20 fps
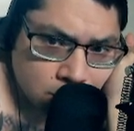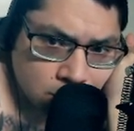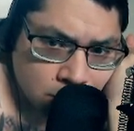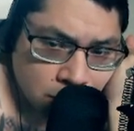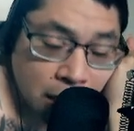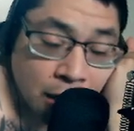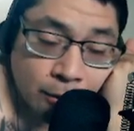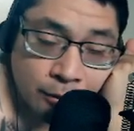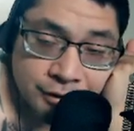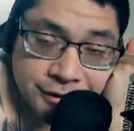
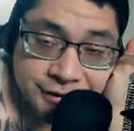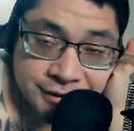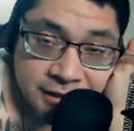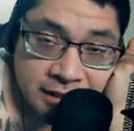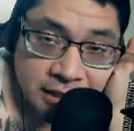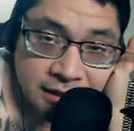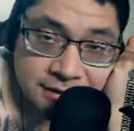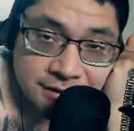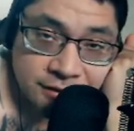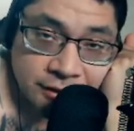I want to see
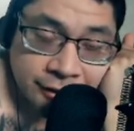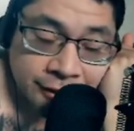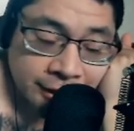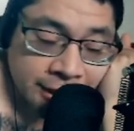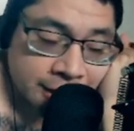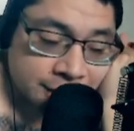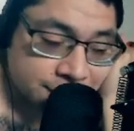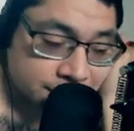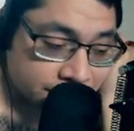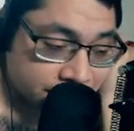that study
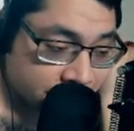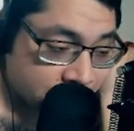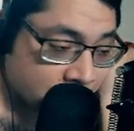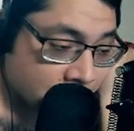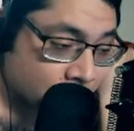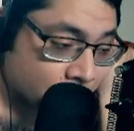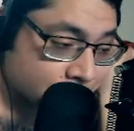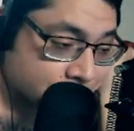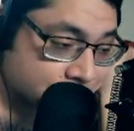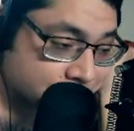actually. Yeah,
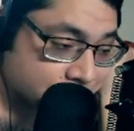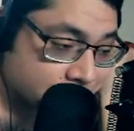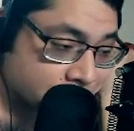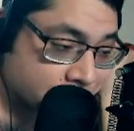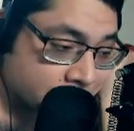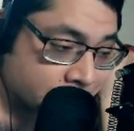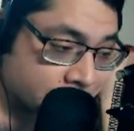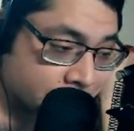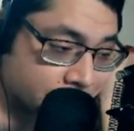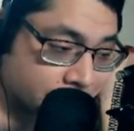I want to see
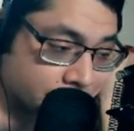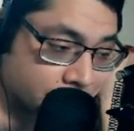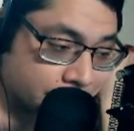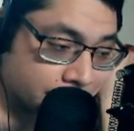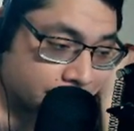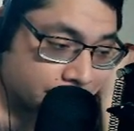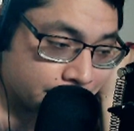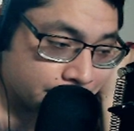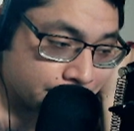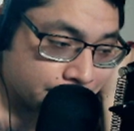that.
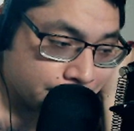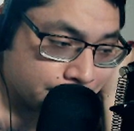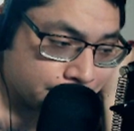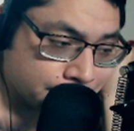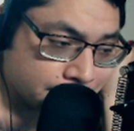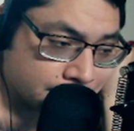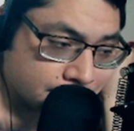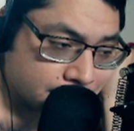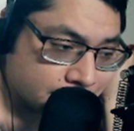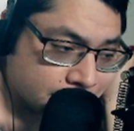
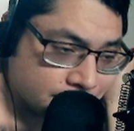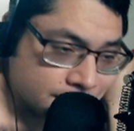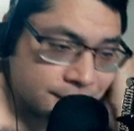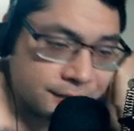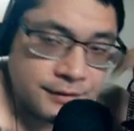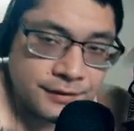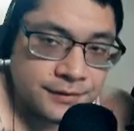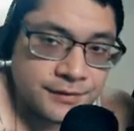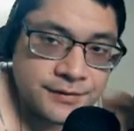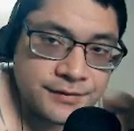
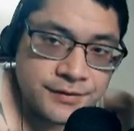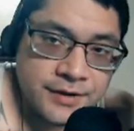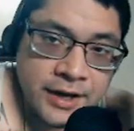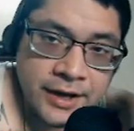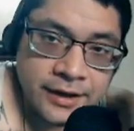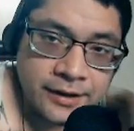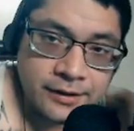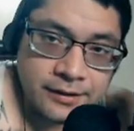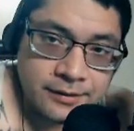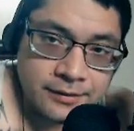It's, it's
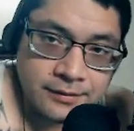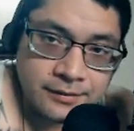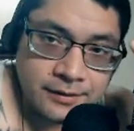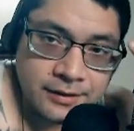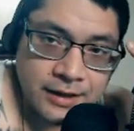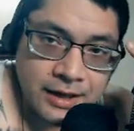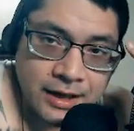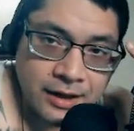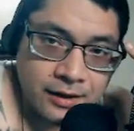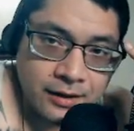like
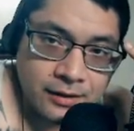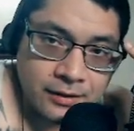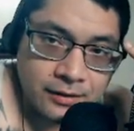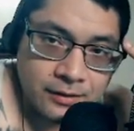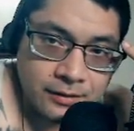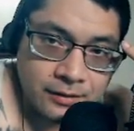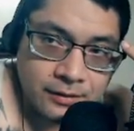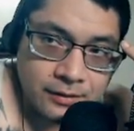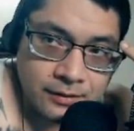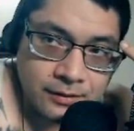
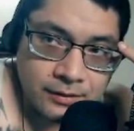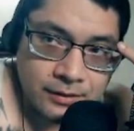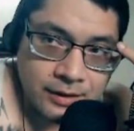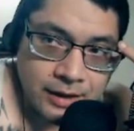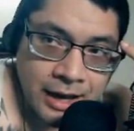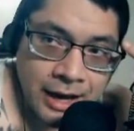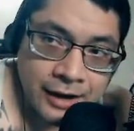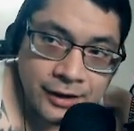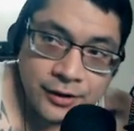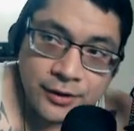
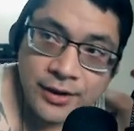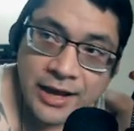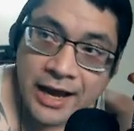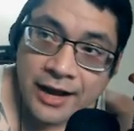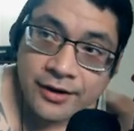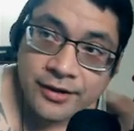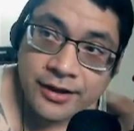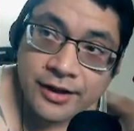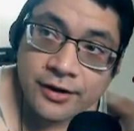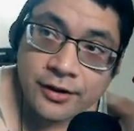how do you how
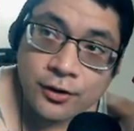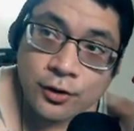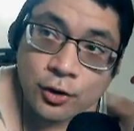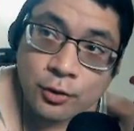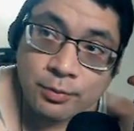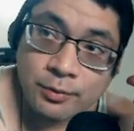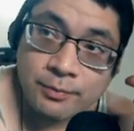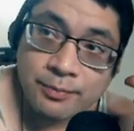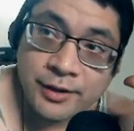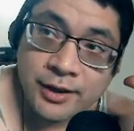do you get a
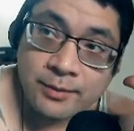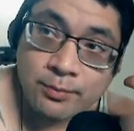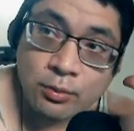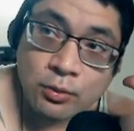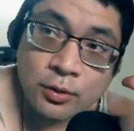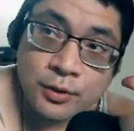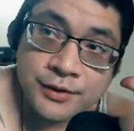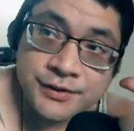group of people?